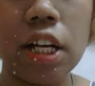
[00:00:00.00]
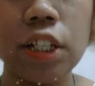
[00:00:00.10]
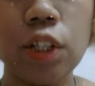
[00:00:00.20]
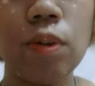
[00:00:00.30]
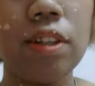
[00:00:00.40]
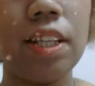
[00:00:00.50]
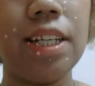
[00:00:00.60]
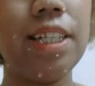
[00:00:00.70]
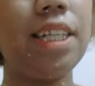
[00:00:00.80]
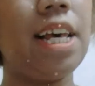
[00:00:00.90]
So
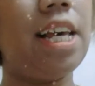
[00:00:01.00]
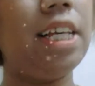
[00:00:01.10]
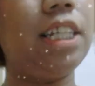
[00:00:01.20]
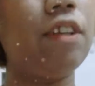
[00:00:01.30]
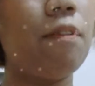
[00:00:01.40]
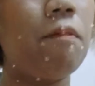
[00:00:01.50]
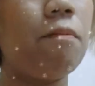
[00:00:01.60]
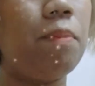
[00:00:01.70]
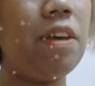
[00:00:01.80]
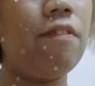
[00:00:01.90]
this is
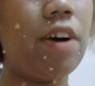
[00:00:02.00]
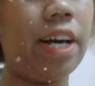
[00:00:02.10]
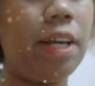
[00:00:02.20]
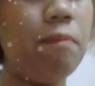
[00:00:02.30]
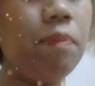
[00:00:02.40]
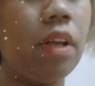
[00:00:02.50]
BeFine.